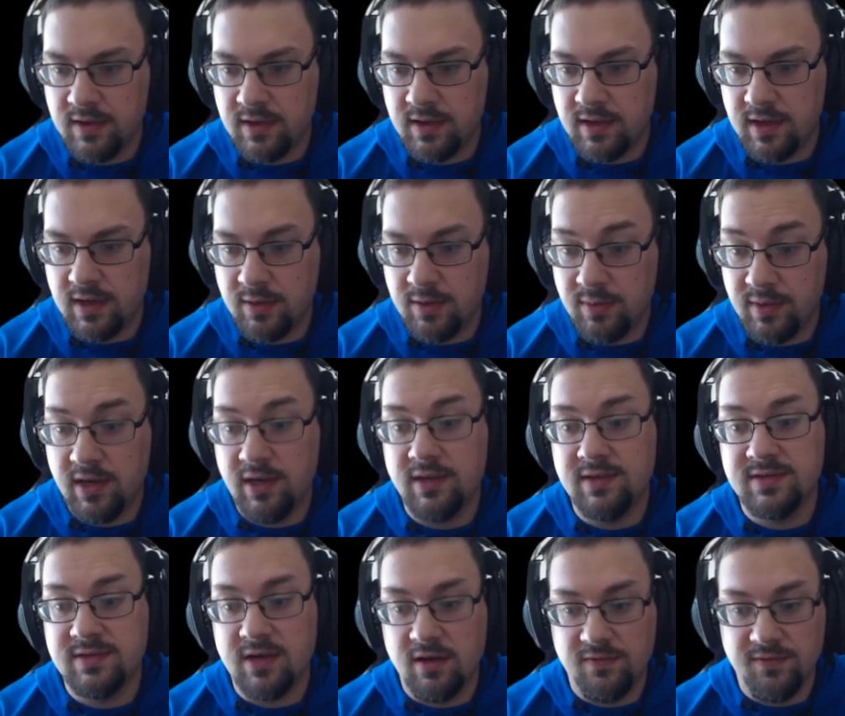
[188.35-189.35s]
We need
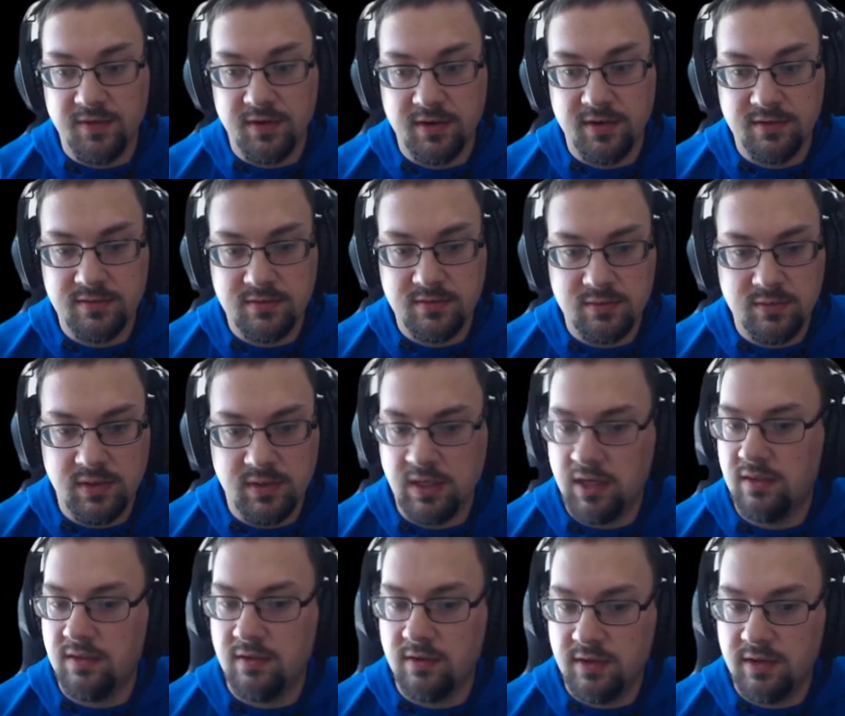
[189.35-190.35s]
sulfur. We need
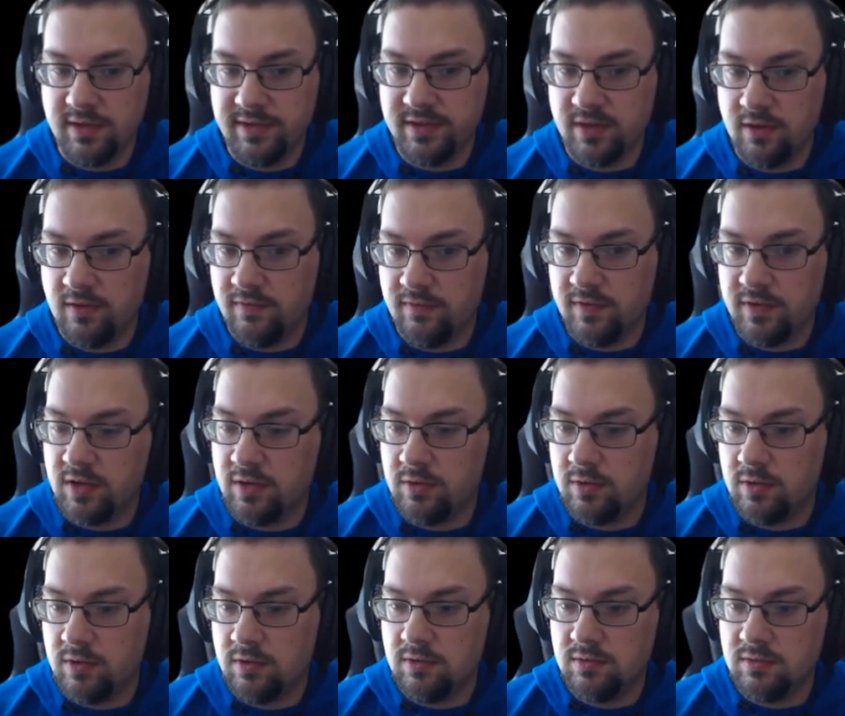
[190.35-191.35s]
30 sulfur
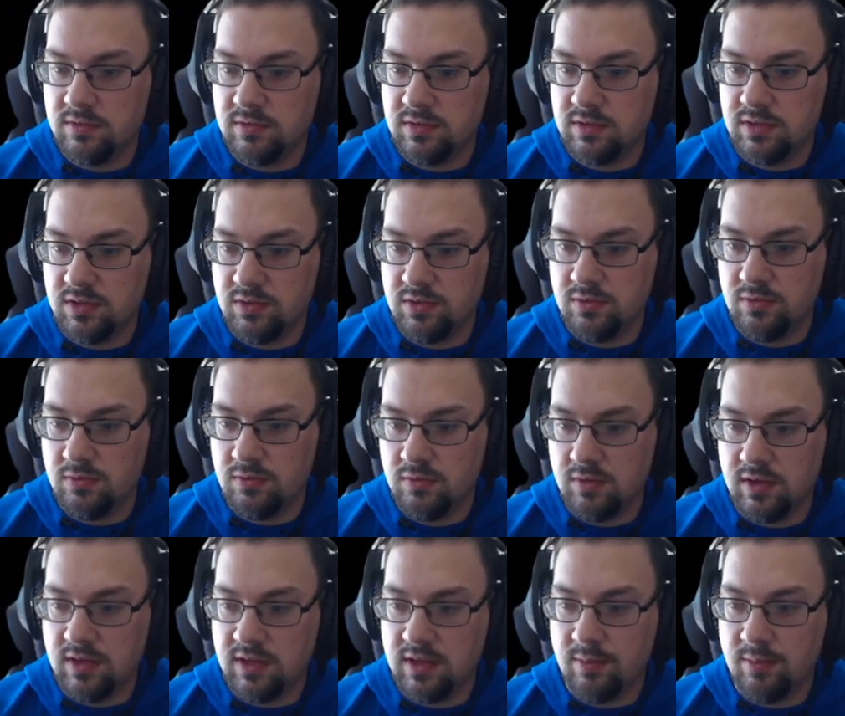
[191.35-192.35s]
total to
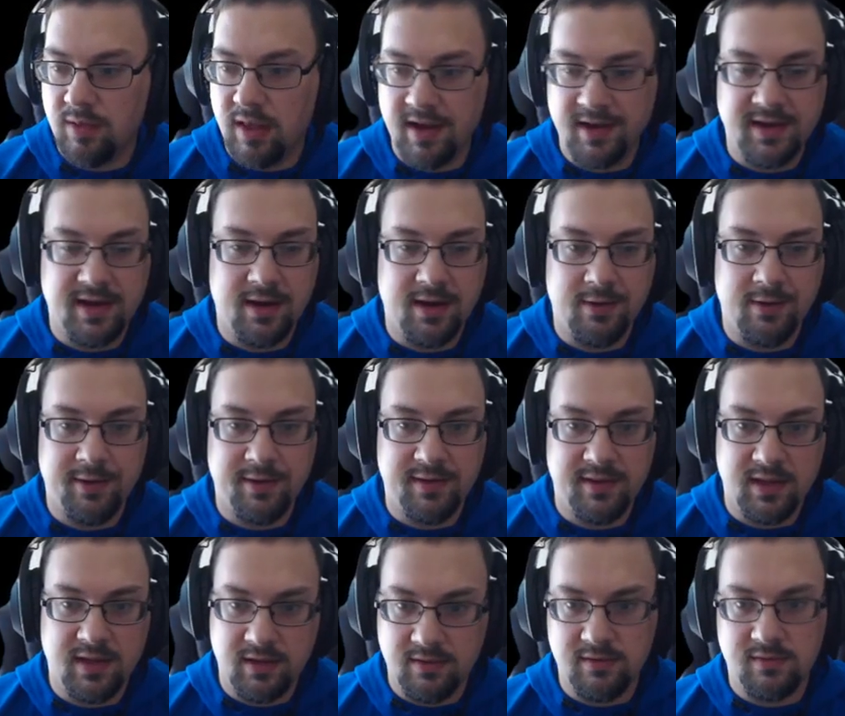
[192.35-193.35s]
get the black tower, and
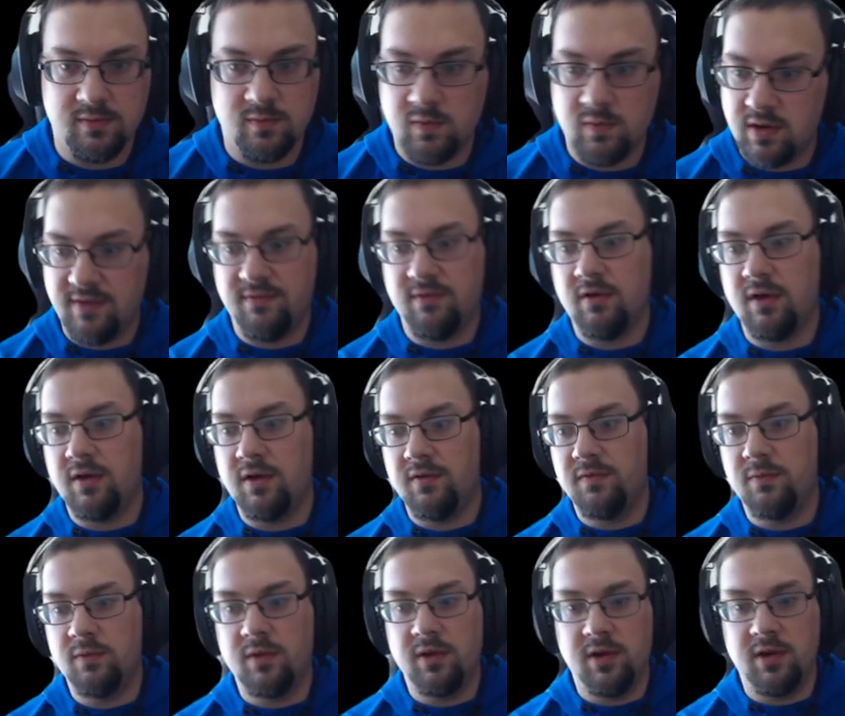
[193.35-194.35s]
then whatever else
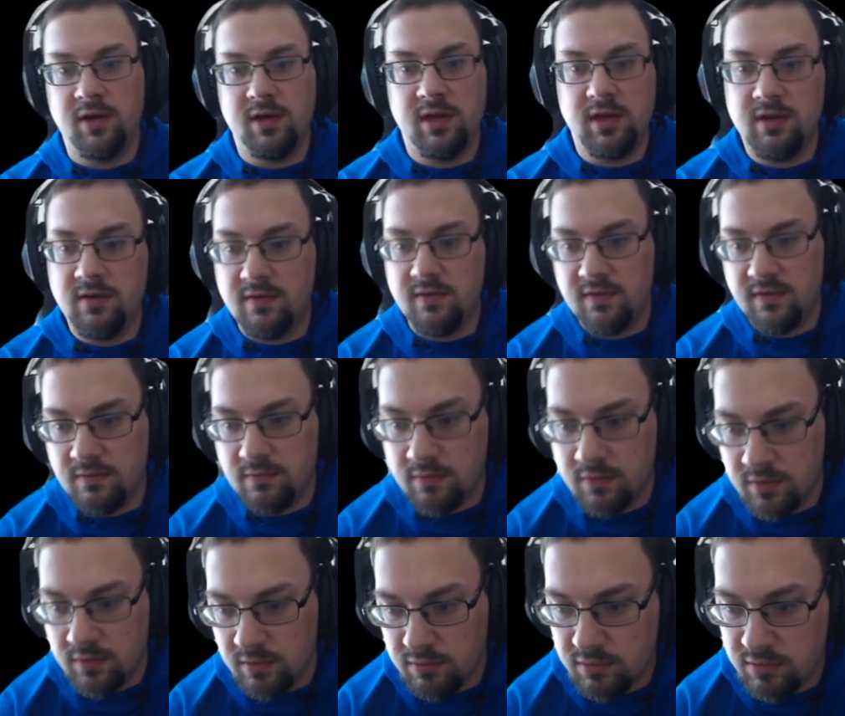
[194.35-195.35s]
we're going to need to
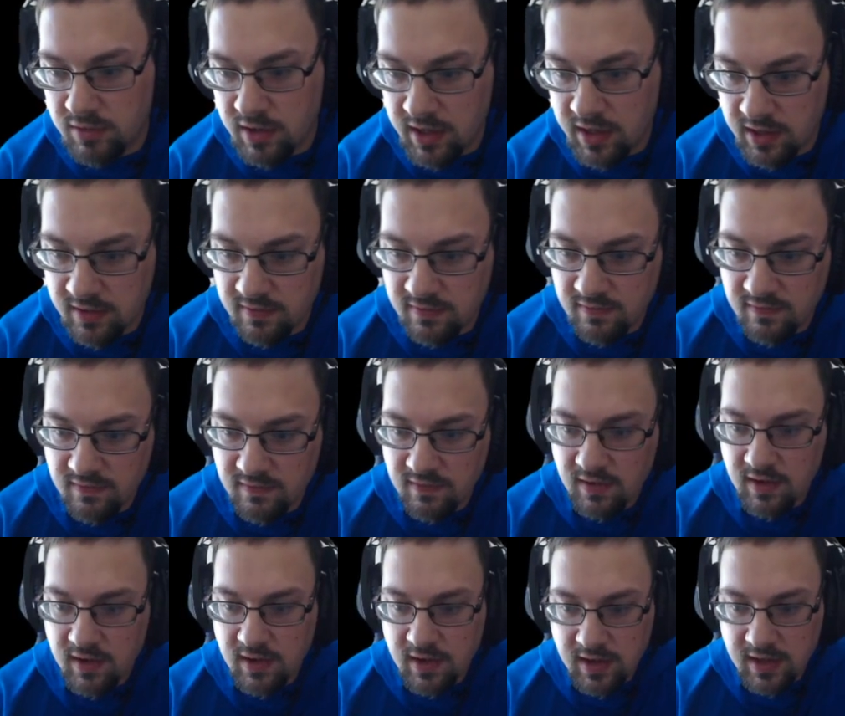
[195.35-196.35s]
recruit dragons,
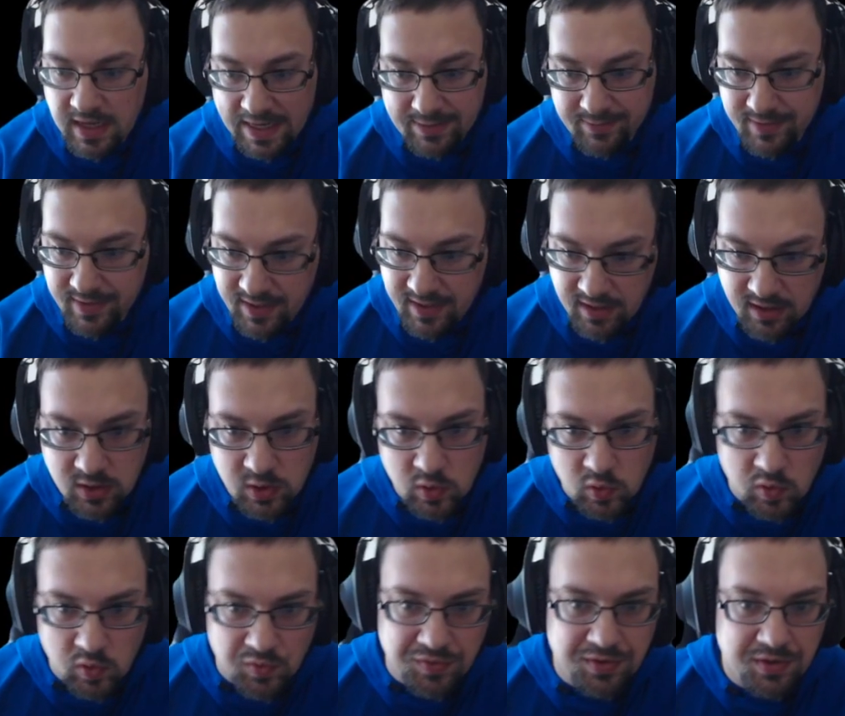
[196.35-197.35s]
and we need gold.